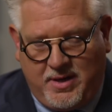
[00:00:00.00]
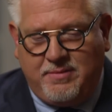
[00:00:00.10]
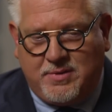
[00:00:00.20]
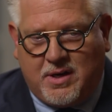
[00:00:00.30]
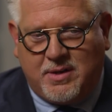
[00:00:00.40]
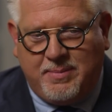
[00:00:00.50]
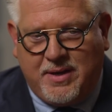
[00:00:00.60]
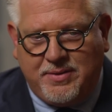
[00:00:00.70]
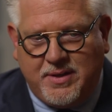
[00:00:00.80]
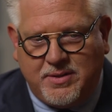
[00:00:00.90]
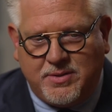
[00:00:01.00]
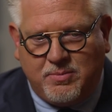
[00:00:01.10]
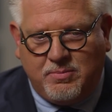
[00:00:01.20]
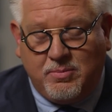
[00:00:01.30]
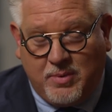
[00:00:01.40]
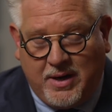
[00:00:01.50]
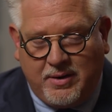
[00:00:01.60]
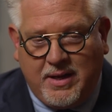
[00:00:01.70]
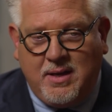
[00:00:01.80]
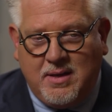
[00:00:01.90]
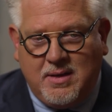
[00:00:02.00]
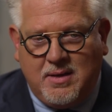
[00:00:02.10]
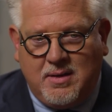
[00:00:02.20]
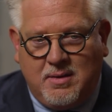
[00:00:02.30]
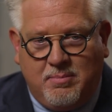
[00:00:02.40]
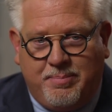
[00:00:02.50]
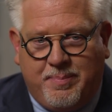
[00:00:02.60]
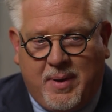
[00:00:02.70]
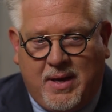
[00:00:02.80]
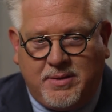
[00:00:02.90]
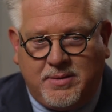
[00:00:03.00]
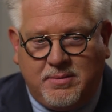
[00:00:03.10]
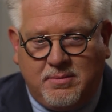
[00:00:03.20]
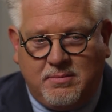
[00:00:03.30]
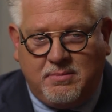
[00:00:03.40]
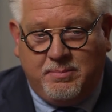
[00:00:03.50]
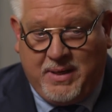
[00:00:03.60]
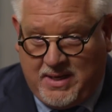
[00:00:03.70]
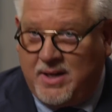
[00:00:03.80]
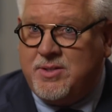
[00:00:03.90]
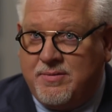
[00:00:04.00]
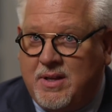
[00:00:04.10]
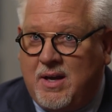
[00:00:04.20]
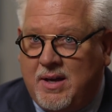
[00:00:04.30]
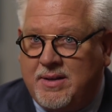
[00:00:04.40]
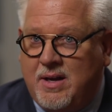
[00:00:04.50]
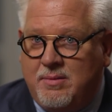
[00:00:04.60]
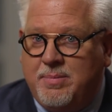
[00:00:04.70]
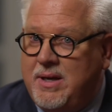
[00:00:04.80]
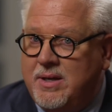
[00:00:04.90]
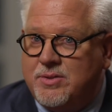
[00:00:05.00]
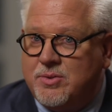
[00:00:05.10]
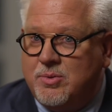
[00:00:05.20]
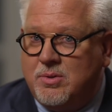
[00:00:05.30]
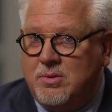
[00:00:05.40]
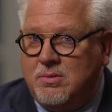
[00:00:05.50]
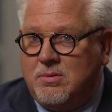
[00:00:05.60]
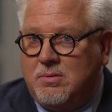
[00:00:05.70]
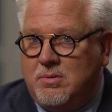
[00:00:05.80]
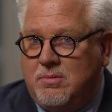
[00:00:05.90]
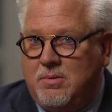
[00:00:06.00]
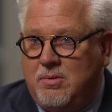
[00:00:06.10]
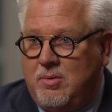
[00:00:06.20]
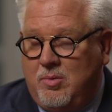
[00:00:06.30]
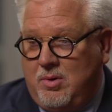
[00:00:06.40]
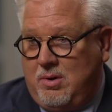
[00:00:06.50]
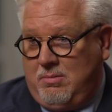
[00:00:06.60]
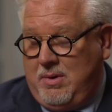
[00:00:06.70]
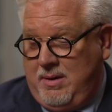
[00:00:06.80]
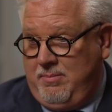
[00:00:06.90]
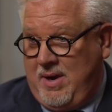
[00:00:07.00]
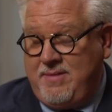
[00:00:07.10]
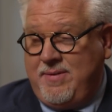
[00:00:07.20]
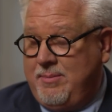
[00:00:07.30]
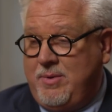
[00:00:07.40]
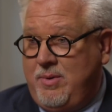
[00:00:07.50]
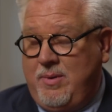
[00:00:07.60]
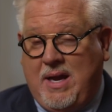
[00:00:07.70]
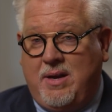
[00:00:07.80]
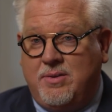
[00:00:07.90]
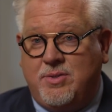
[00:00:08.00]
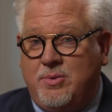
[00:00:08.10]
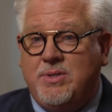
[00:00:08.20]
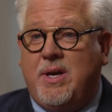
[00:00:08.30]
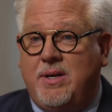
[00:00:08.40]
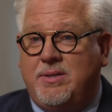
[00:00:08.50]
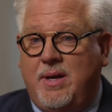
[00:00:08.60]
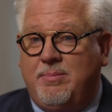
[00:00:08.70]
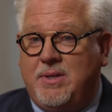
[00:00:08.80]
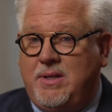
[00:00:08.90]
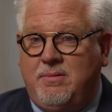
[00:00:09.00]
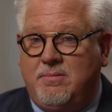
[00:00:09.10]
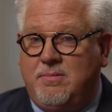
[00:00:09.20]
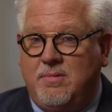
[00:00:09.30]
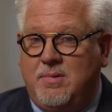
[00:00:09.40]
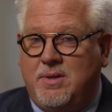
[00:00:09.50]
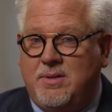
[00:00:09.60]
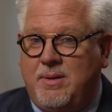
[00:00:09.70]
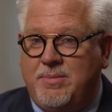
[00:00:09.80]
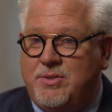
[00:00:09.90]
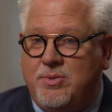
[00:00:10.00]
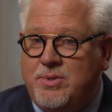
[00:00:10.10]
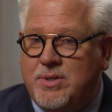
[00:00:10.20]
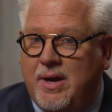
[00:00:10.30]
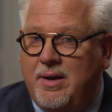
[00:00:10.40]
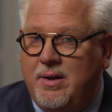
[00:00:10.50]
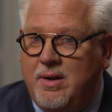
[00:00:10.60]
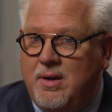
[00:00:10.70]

and I've talked about this rarely, but because of the lockdown, being at school, in my family, we had a suicide attempt. He attempted suicide. Wow,